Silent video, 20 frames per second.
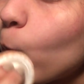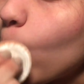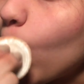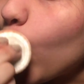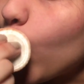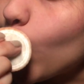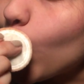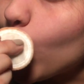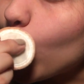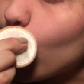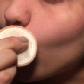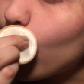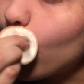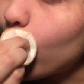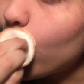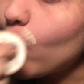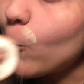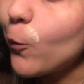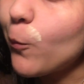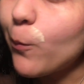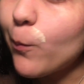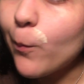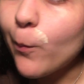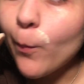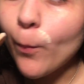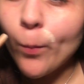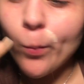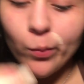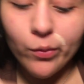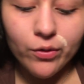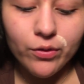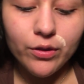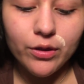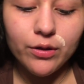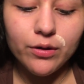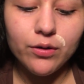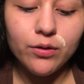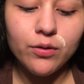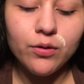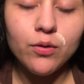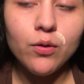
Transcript: Alright, boop, and then